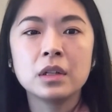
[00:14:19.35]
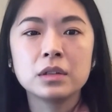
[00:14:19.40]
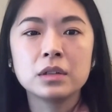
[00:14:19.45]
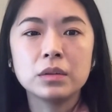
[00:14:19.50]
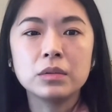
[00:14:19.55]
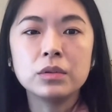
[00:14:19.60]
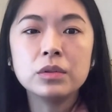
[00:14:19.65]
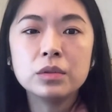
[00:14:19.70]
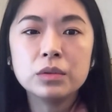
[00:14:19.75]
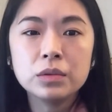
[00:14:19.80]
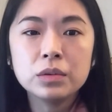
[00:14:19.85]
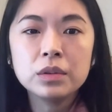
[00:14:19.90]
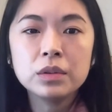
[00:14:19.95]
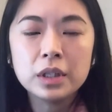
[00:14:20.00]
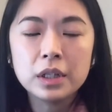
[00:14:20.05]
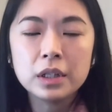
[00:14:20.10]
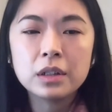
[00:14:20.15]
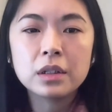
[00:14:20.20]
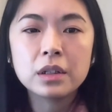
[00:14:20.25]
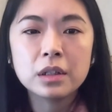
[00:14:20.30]
So you
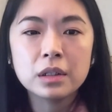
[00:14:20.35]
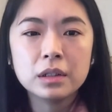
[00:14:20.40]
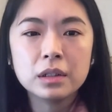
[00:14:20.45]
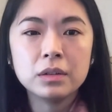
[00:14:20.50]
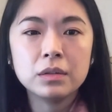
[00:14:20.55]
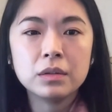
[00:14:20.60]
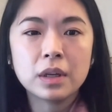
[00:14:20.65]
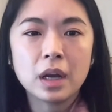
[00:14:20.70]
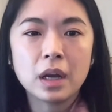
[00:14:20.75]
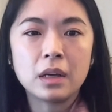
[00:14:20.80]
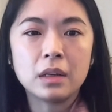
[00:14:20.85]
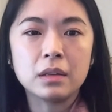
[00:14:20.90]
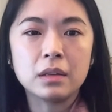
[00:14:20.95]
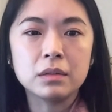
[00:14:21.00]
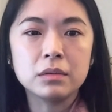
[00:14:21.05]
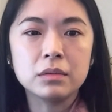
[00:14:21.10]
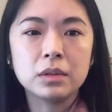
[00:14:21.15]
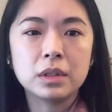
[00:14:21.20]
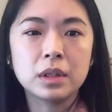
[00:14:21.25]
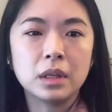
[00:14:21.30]

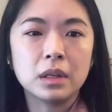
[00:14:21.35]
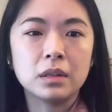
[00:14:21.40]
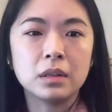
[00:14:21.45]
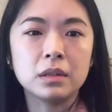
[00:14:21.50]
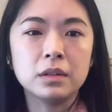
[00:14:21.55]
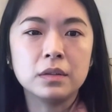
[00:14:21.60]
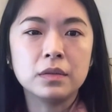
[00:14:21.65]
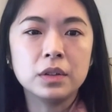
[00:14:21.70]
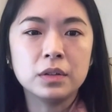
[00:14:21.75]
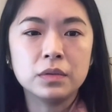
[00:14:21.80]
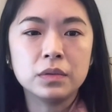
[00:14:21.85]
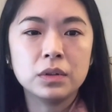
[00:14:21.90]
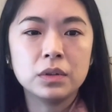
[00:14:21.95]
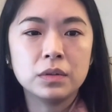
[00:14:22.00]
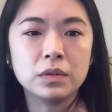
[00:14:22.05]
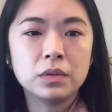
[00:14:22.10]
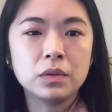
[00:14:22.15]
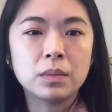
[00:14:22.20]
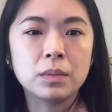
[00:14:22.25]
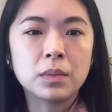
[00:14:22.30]
can if
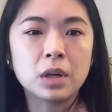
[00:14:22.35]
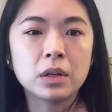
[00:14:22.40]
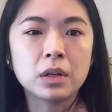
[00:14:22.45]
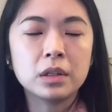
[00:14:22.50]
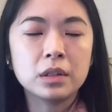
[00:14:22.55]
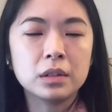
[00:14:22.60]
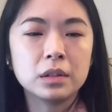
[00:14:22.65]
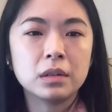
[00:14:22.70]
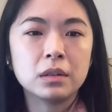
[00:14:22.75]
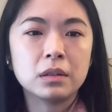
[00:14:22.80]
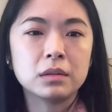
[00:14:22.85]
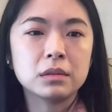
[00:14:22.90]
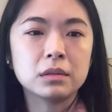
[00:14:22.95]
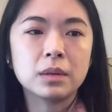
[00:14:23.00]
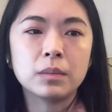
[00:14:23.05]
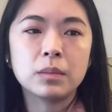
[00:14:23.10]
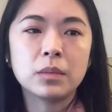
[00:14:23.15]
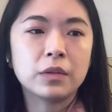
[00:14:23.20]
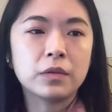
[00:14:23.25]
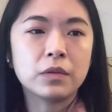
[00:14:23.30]
your marketer,
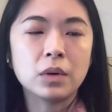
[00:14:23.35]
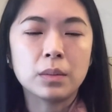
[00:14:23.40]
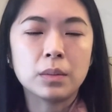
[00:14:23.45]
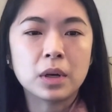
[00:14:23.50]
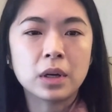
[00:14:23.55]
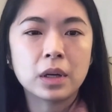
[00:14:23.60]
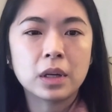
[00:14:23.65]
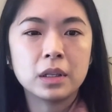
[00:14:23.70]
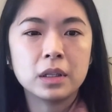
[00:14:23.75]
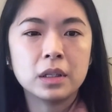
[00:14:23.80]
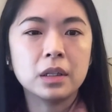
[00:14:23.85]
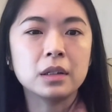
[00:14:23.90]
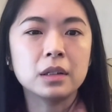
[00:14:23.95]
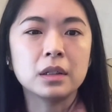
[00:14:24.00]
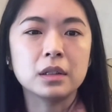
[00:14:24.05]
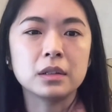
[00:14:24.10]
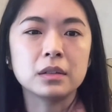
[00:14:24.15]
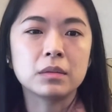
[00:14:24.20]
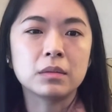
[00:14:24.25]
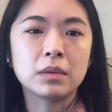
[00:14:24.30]
someone from
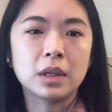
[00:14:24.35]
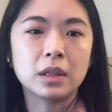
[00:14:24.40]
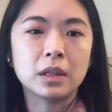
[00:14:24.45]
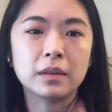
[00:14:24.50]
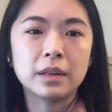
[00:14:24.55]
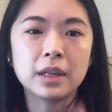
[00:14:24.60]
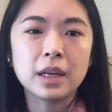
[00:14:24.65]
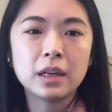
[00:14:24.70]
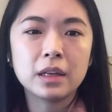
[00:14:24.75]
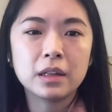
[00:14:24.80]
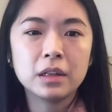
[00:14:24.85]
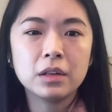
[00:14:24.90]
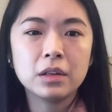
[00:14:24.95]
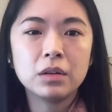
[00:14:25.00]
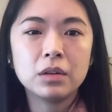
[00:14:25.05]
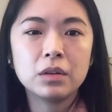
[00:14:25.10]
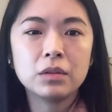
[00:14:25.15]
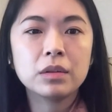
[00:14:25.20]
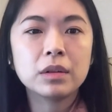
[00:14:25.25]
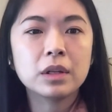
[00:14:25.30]
marketing is rather
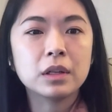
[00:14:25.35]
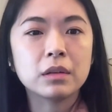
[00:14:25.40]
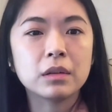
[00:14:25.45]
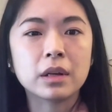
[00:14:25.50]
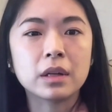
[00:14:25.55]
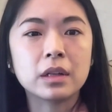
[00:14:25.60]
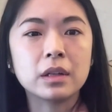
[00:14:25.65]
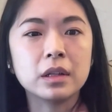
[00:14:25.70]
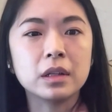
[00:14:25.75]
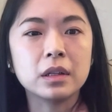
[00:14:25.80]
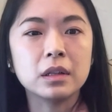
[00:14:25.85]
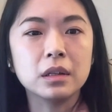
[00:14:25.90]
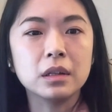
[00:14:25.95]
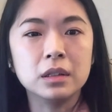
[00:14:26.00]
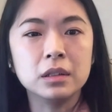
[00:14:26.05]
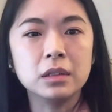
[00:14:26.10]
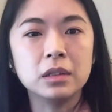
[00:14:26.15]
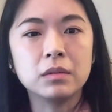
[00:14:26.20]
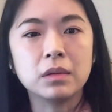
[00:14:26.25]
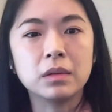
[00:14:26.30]
technical, you can directly
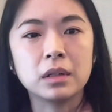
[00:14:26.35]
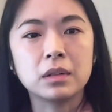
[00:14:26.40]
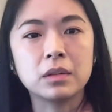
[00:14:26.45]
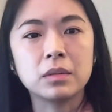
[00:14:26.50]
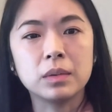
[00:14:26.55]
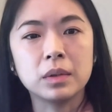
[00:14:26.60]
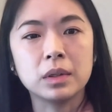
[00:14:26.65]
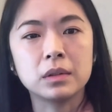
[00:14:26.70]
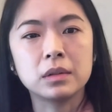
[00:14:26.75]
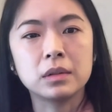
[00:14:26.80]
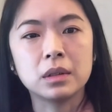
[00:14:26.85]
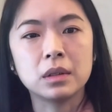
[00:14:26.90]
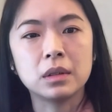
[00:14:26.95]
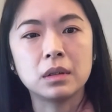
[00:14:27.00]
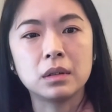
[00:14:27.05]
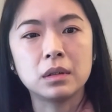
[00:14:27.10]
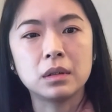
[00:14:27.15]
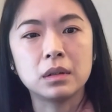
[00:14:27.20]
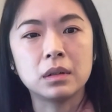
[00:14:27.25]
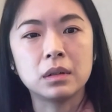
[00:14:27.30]
integrate it with
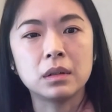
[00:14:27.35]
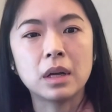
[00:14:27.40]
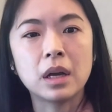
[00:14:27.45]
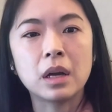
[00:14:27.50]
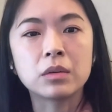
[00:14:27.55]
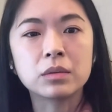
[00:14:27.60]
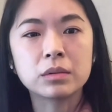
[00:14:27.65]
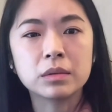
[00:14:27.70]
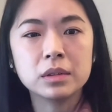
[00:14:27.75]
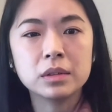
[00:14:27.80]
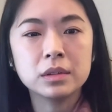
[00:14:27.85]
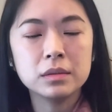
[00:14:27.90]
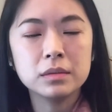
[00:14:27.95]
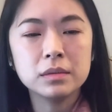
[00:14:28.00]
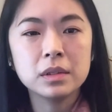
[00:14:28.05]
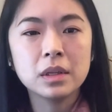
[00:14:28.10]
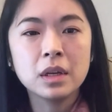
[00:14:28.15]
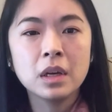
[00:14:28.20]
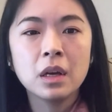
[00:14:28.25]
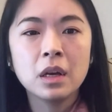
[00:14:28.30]

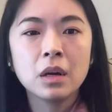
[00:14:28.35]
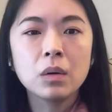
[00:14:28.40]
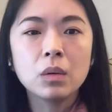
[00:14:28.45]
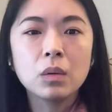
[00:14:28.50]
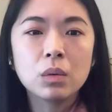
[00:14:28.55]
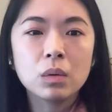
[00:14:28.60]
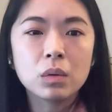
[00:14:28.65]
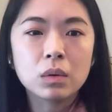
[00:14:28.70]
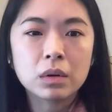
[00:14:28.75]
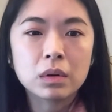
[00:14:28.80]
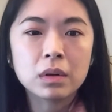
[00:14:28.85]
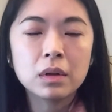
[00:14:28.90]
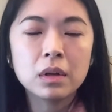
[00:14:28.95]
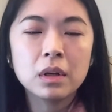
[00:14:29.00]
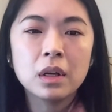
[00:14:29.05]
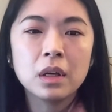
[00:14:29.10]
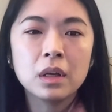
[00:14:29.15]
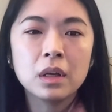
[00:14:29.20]
algorithms, or